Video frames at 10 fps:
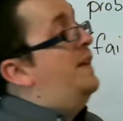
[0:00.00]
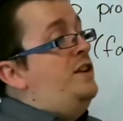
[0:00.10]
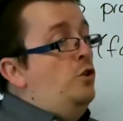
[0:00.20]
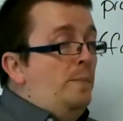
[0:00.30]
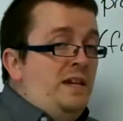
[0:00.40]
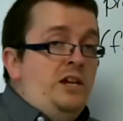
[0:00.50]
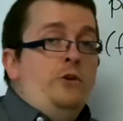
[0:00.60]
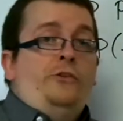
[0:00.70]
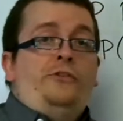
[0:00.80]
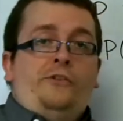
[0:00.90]
then you'll be
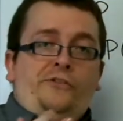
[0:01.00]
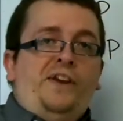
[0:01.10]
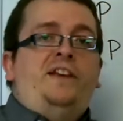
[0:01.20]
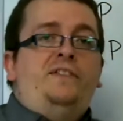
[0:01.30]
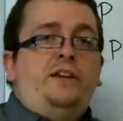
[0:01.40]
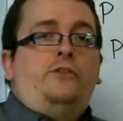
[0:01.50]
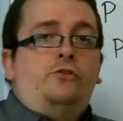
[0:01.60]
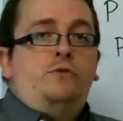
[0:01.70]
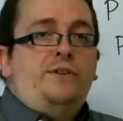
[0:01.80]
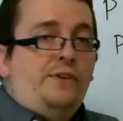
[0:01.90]
used to seeing these
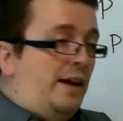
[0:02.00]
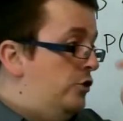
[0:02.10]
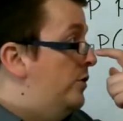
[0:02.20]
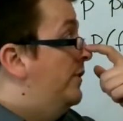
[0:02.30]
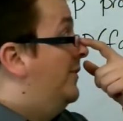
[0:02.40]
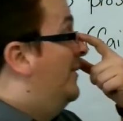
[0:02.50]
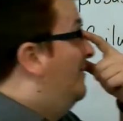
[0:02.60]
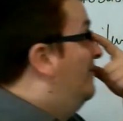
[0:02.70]
three sections.